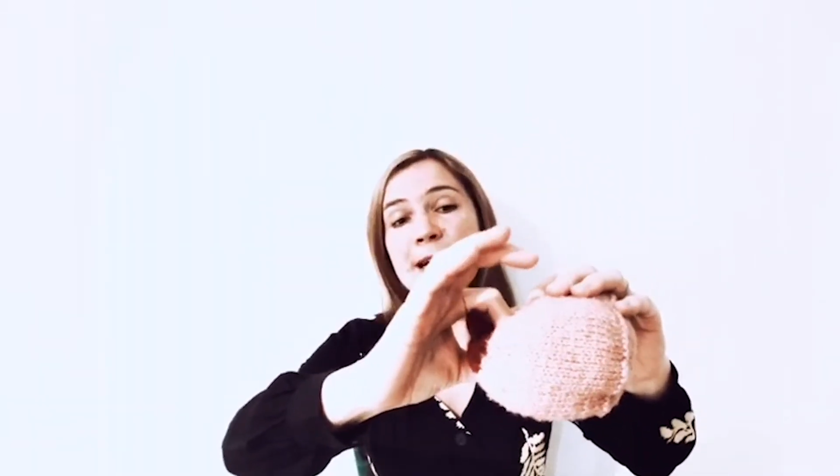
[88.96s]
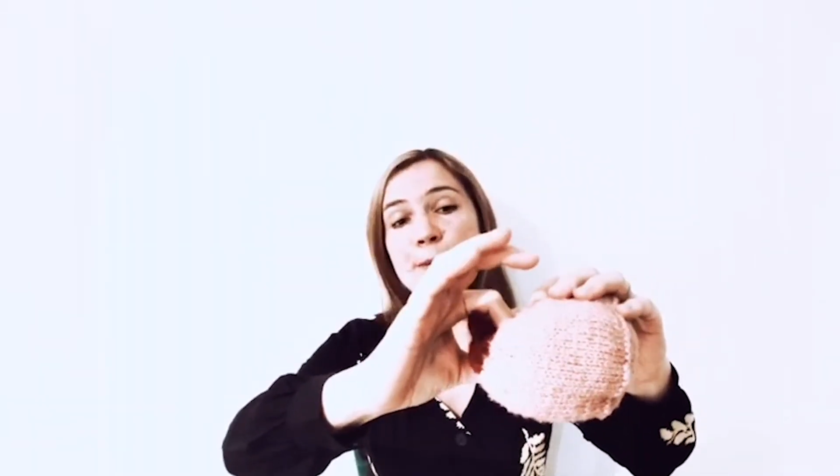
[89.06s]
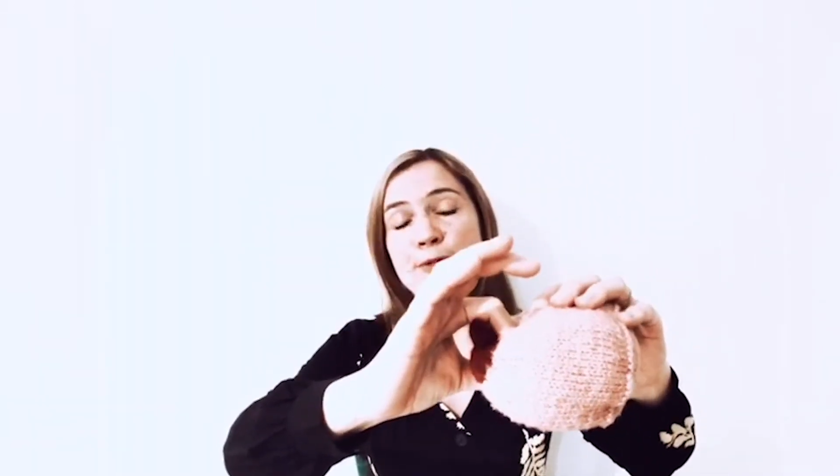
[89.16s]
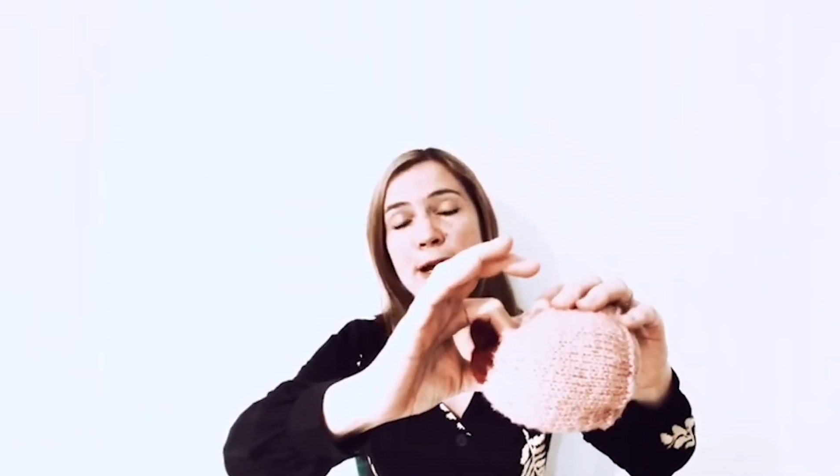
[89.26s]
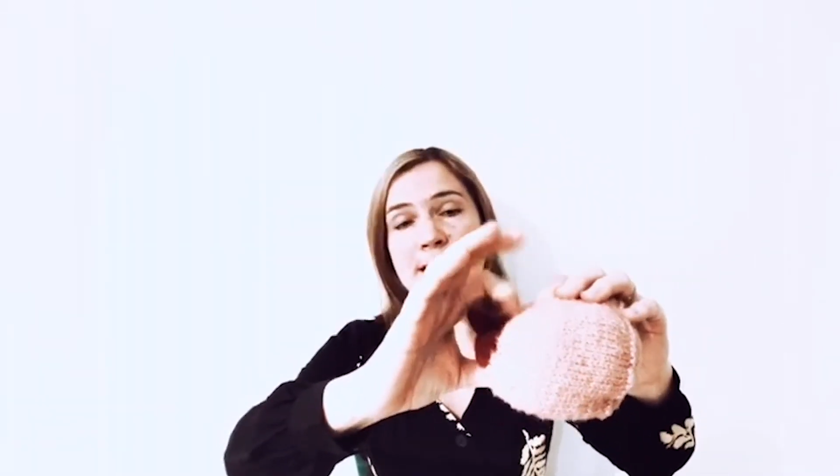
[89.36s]

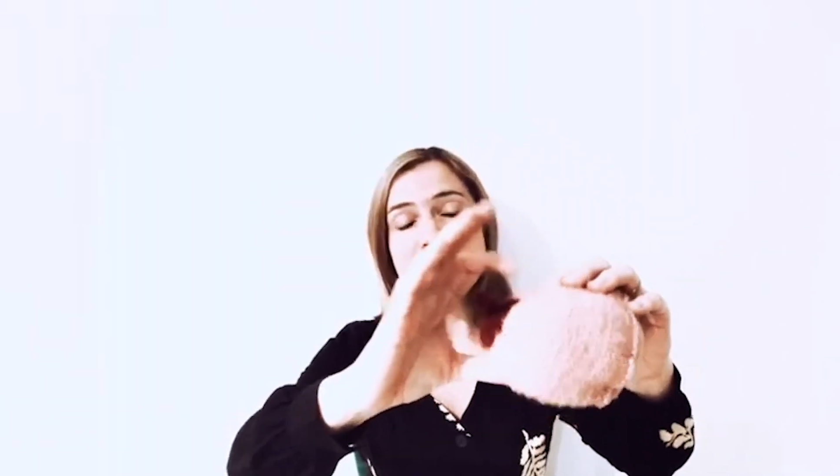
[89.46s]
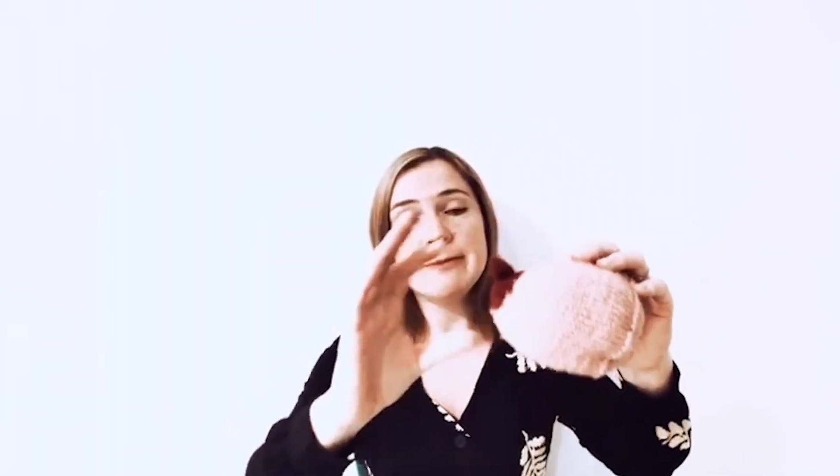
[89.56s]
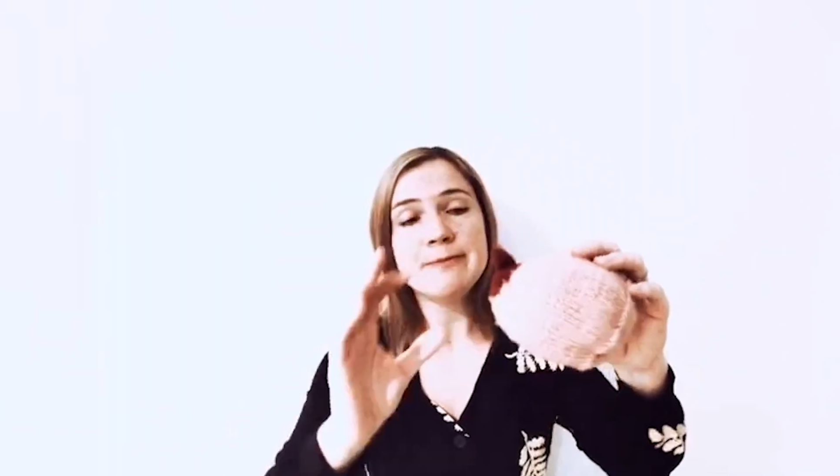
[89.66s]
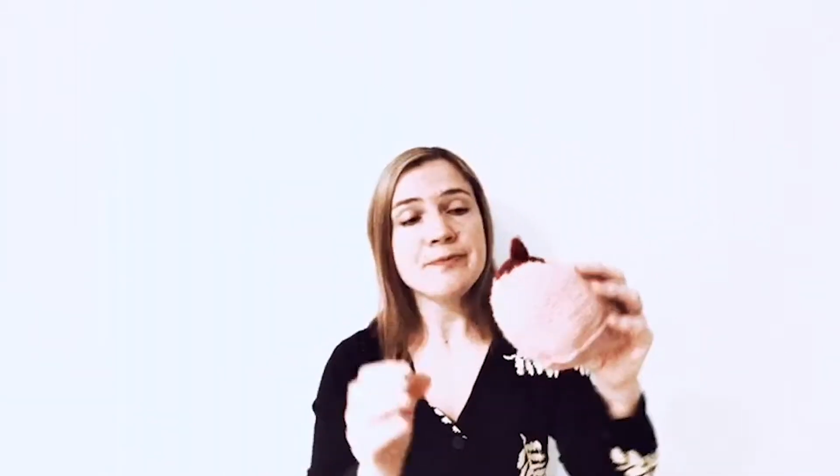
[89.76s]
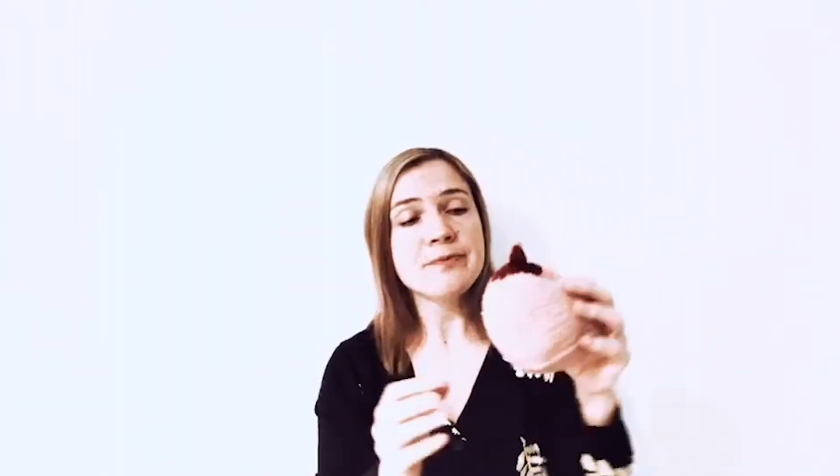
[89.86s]
compressed.
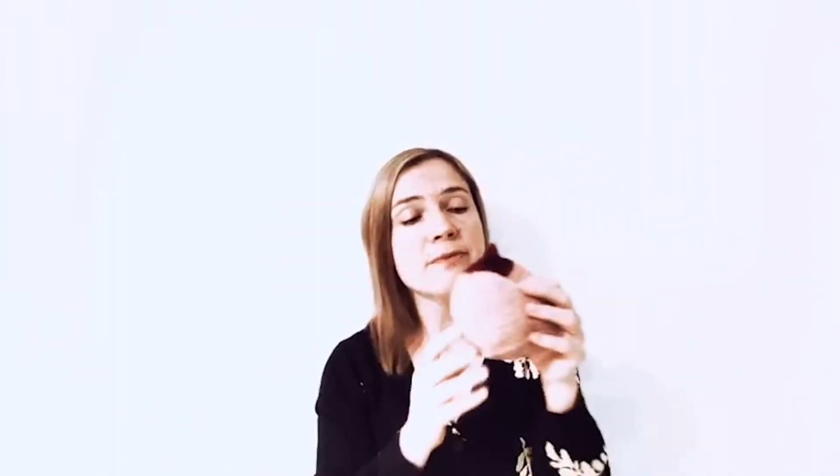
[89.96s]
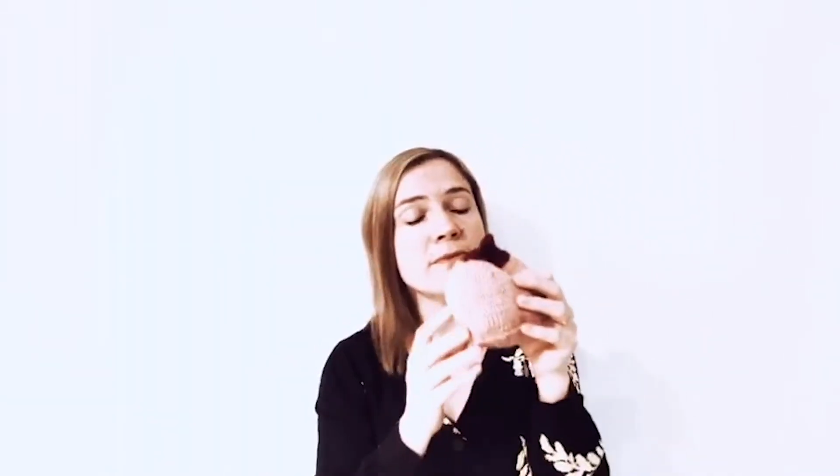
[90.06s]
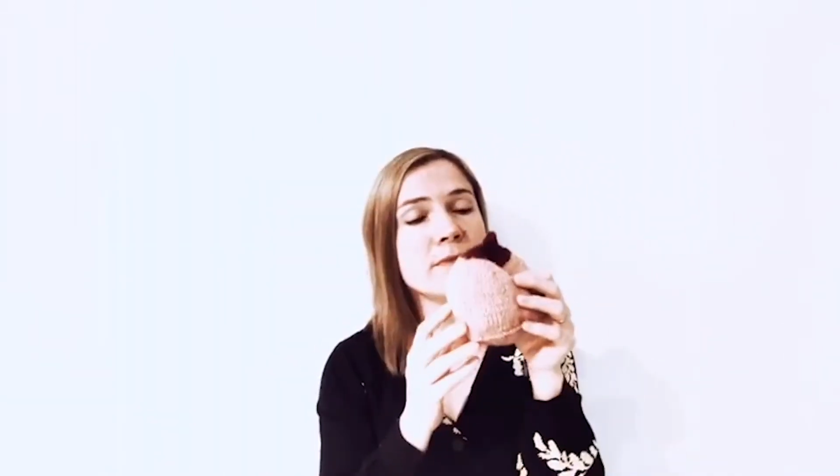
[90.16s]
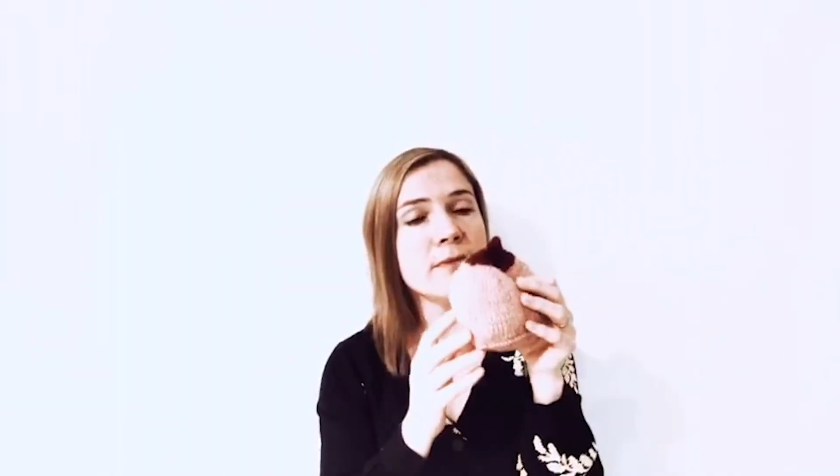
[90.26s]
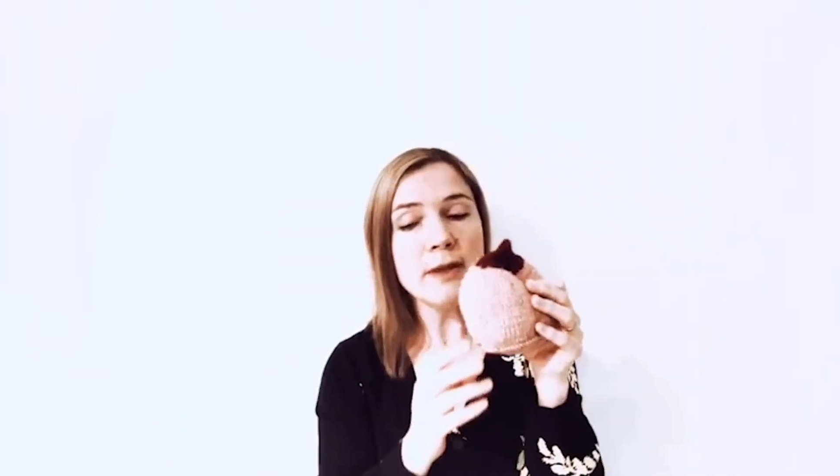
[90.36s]

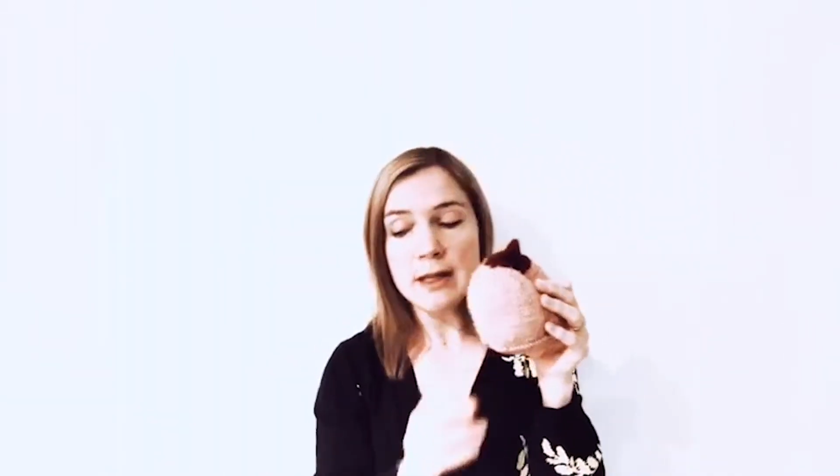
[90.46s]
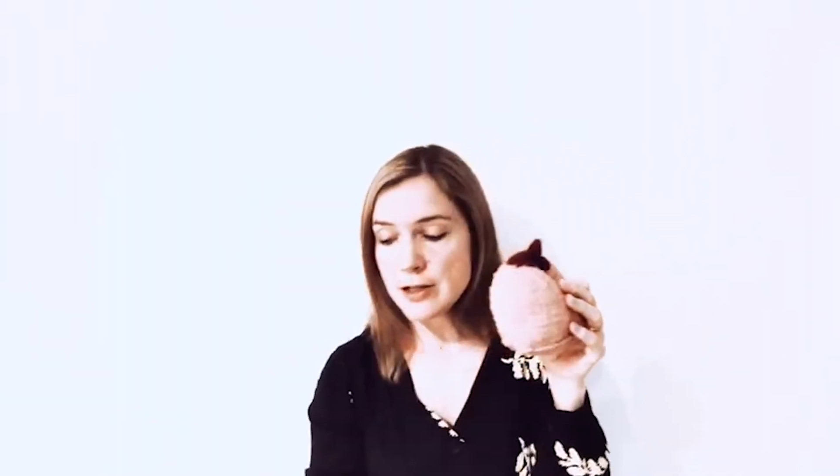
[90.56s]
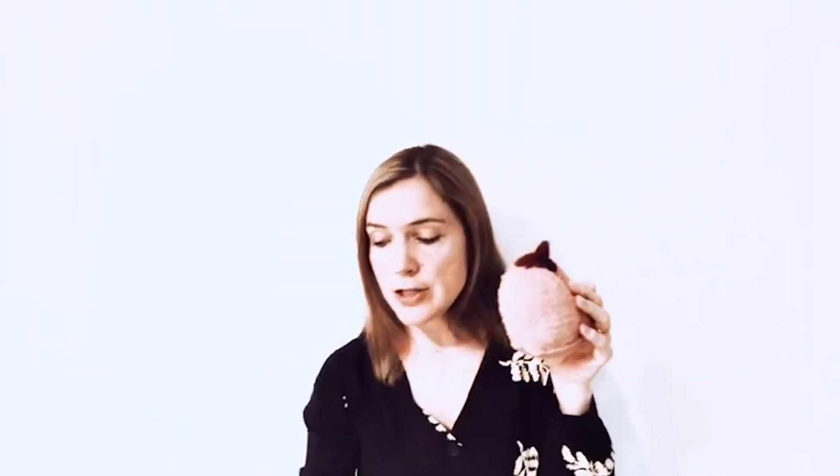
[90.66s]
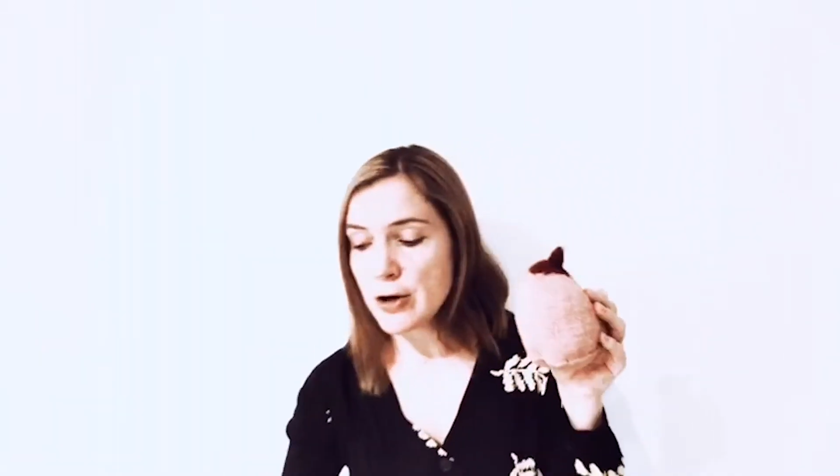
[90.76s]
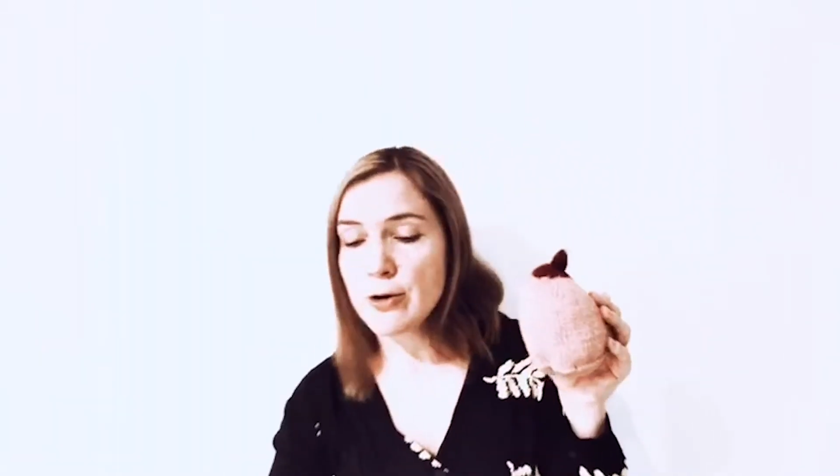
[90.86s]

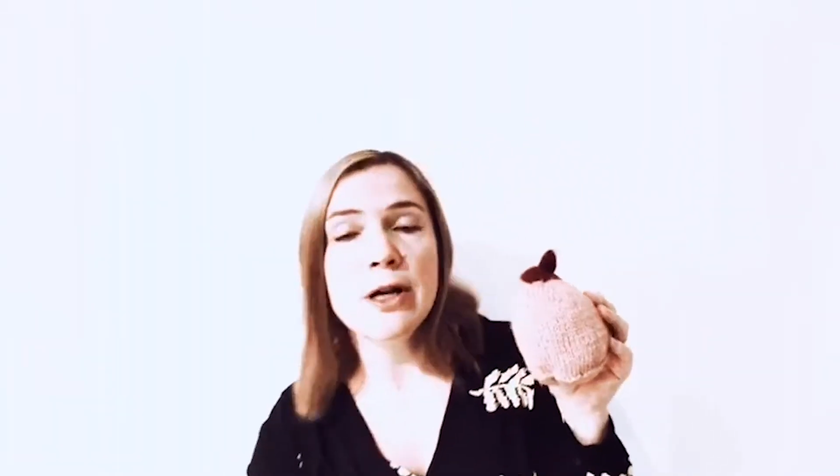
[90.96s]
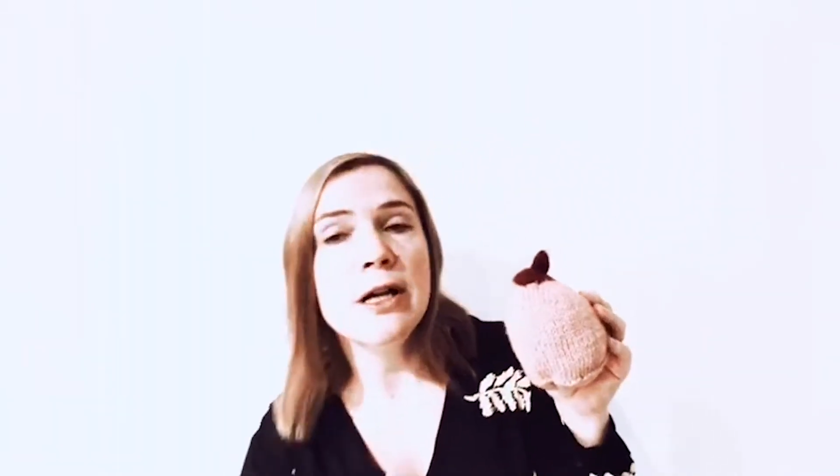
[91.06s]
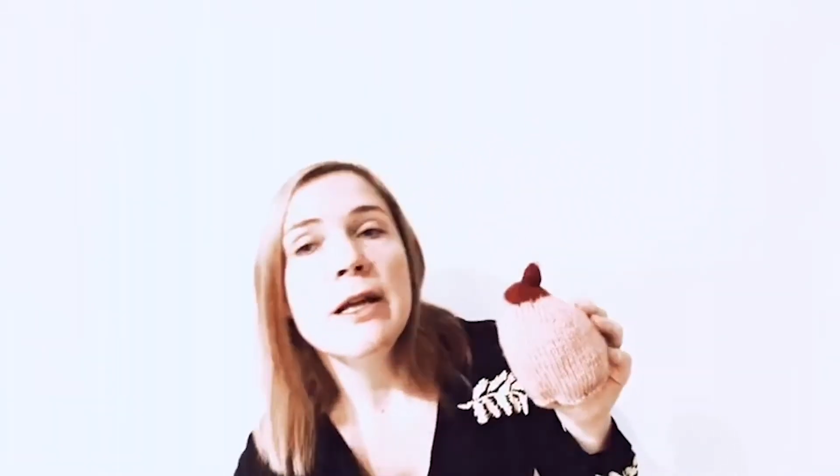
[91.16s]
So